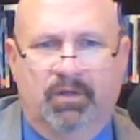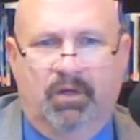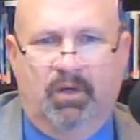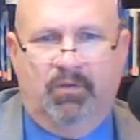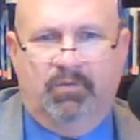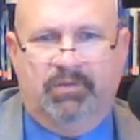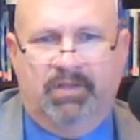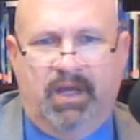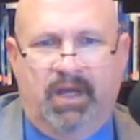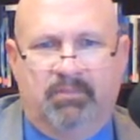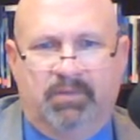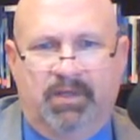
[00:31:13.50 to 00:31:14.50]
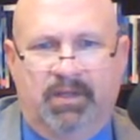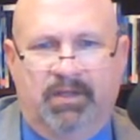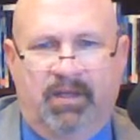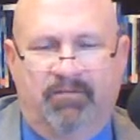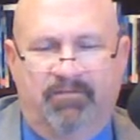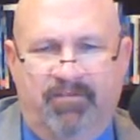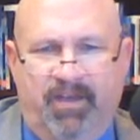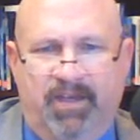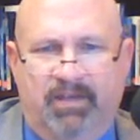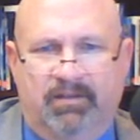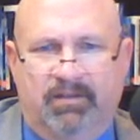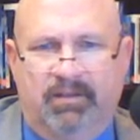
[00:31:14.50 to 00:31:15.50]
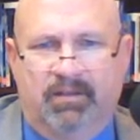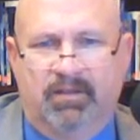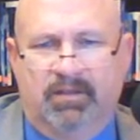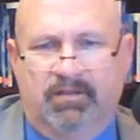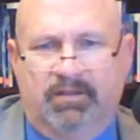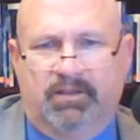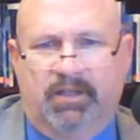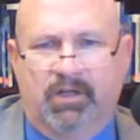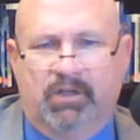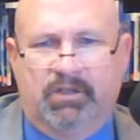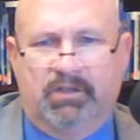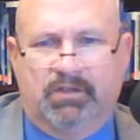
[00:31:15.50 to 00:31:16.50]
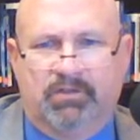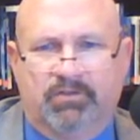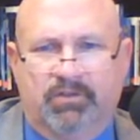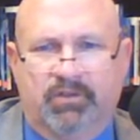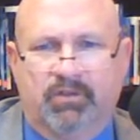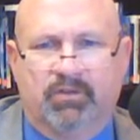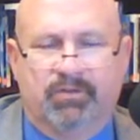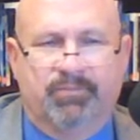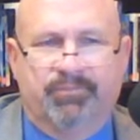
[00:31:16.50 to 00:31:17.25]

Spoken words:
over time, and they fake the caring and concern.